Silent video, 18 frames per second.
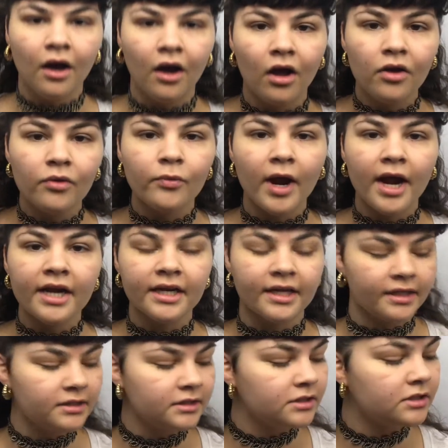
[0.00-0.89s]

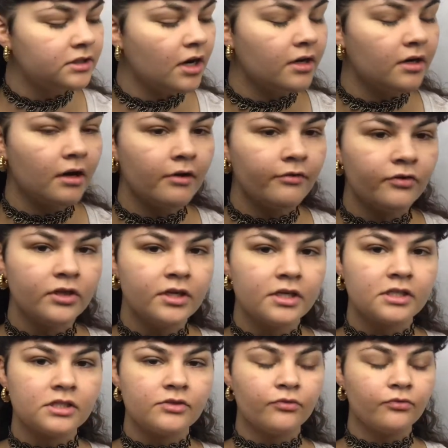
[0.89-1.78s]
Alrighty, to start off
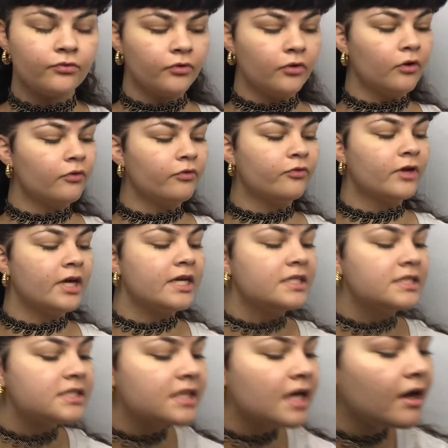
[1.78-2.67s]
this full
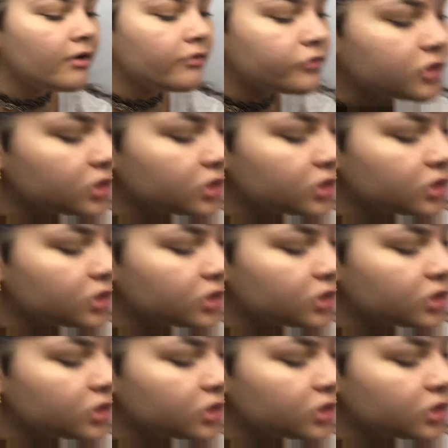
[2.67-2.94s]
face e.l.f.